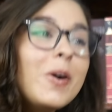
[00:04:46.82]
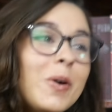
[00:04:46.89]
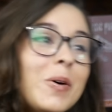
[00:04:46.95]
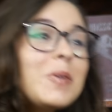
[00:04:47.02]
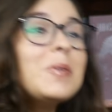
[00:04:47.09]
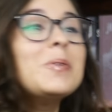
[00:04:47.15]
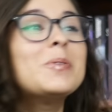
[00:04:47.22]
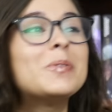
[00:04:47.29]

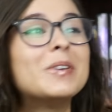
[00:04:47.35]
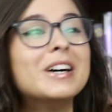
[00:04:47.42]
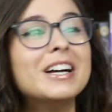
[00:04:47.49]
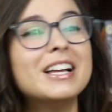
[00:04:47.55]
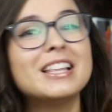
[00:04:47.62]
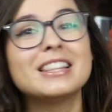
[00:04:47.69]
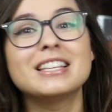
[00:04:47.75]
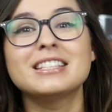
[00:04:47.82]
Oh,
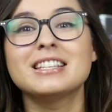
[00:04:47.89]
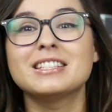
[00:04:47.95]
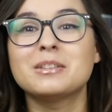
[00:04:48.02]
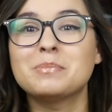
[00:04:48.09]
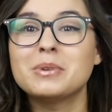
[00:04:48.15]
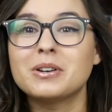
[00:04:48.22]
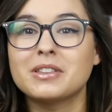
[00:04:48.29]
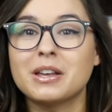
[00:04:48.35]
this is a
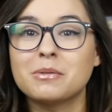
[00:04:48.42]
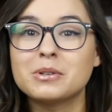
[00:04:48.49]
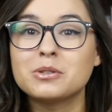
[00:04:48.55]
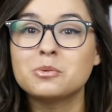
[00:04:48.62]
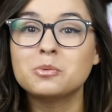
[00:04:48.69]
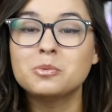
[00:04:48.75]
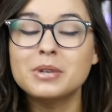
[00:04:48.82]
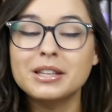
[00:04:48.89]
book that was
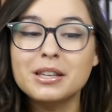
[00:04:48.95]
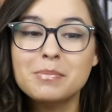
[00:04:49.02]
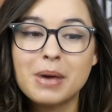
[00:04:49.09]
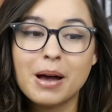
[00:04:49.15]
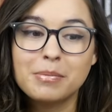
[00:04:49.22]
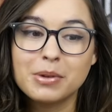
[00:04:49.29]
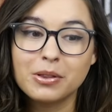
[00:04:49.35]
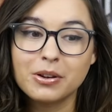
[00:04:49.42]
really
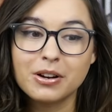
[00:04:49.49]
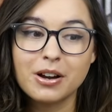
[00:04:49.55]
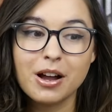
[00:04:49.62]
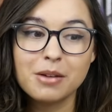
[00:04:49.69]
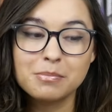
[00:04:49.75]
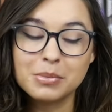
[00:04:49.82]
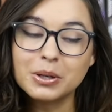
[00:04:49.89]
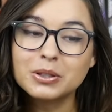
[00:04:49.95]
popular
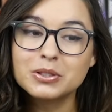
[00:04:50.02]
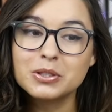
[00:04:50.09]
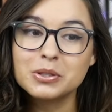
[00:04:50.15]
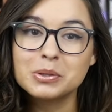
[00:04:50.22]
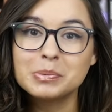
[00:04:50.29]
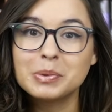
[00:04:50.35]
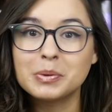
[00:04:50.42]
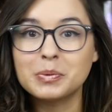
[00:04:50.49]
on
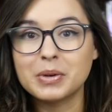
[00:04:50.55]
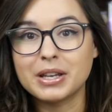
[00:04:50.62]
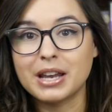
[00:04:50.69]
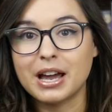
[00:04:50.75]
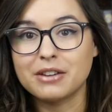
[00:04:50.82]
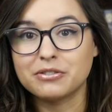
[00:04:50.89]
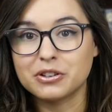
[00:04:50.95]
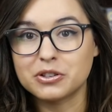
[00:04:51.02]
BookTube when
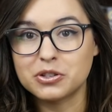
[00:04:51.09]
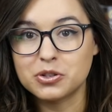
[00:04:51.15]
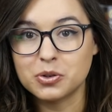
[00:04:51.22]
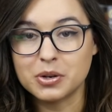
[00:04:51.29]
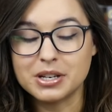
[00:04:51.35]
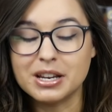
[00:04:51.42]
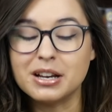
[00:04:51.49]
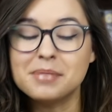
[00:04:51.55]
I first
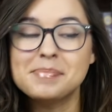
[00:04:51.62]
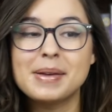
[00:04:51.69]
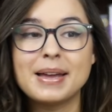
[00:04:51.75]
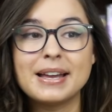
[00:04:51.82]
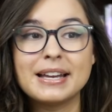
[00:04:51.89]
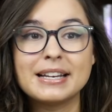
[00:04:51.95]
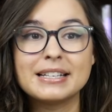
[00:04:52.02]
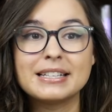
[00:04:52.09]
joined up,
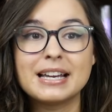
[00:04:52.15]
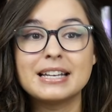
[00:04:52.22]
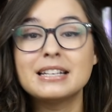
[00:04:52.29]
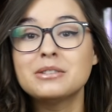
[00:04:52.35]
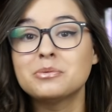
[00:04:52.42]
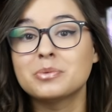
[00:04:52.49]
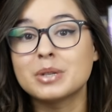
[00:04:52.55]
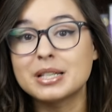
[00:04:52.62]
and I
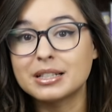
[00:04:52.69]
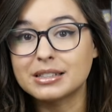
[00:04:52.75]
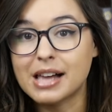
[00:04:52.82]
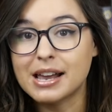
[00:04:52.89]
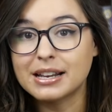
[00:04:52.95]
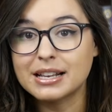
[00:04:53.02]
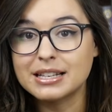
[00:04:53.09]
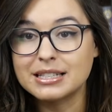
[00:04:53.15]
didn't read a
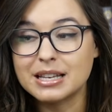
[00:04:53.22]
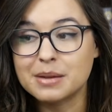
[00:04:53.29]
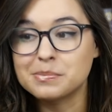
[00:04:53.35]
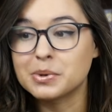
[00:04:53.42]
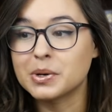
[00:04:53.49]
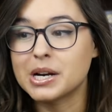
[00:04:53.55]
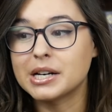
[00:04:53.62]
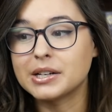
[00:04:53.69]
lot of
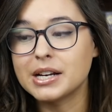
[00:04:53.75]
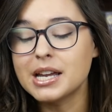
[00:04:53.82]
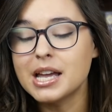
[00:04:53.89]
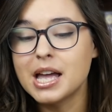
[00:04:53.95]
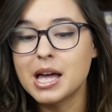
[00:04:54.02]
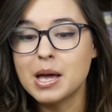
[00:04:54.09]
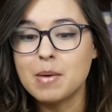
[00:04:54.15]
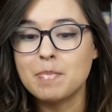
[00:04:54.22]
contemporary,
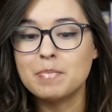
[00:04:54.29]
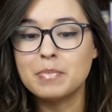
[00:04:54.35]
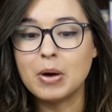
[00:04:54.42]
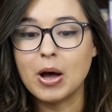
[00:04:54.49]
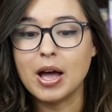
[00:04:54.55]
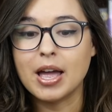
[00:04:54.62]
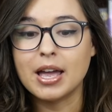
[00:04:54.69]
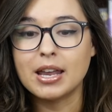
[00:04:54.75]

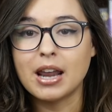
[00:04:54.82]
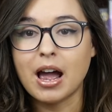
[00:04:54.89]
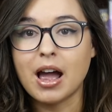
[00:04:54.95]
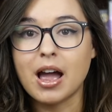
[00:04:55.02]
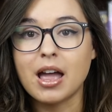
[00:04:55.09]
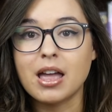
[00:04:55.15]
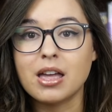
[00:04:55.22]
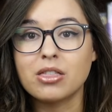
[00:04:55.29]
but
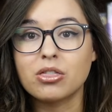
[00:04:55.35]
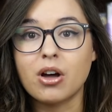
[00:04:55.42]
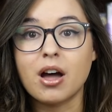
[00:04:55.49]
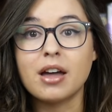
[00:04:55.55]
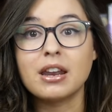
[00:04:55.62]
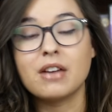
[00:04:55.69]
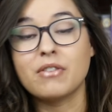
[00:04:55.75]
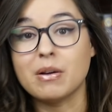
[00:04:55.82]
I
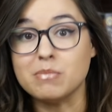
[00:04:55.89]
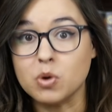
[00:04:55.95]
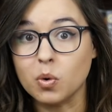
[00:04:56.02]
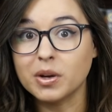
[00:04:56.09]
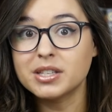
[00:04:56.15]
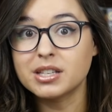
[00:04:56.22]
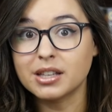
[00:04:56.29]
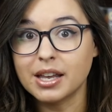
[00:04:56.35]
thought if I'm
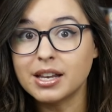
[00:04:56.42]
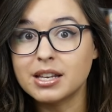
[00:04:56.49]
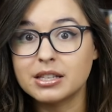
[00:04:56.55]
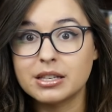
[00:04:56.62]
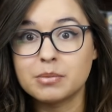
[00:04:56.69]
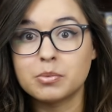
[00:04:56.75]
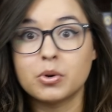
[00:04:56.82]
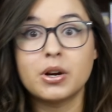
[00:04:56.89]
going to like
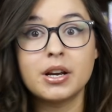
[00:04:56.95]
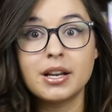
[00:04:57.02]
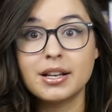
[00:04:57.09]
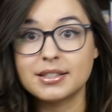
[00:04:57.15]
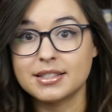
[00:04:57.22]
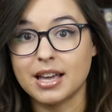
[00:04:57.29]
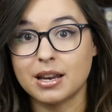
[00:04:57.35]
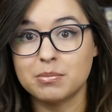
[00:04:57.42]
contemporary,
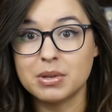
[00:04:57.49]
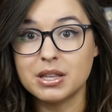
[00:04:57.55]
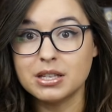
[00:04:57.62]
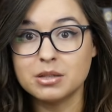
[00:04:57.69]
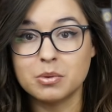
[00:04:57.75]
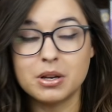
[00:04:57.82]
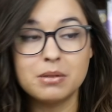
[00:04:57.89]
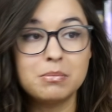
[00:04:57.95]
it's gotta be
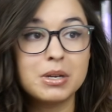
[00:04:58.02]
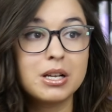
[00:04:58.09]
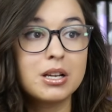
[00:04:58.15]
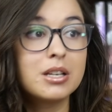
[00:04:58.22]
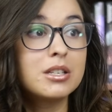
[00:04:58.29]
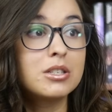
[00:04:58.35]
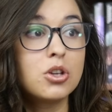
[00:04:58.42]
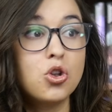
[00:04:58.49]
this one
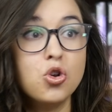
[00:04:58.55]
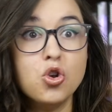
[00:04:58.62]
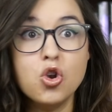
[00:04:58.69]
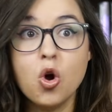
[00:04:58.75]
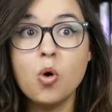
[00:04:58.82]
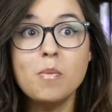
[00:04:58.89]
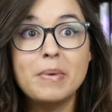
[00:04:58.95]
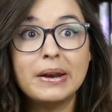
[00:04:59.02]
because
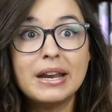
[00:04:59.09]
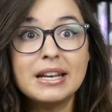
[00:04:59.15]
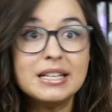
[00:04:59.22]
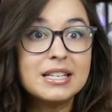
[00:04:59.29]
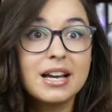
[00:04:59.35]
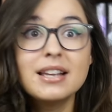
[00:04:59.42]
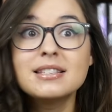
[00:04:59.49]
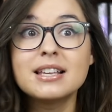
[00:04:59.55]
nobody
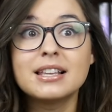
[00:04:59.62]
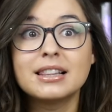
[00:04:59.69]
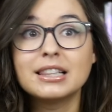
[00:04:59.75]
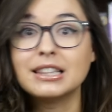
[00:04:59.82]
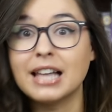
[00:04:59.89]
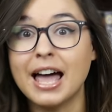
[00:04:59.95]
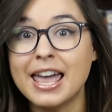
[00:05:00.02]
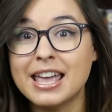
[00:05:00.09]
doesn't
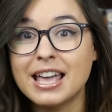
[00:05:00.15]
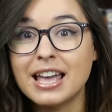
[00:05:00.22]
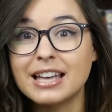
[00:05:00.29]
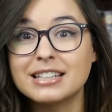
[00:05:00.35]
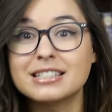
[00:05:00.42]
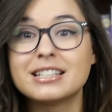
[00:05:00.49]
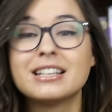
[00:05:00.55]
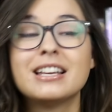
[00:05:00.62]
like
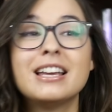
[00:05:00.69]
it.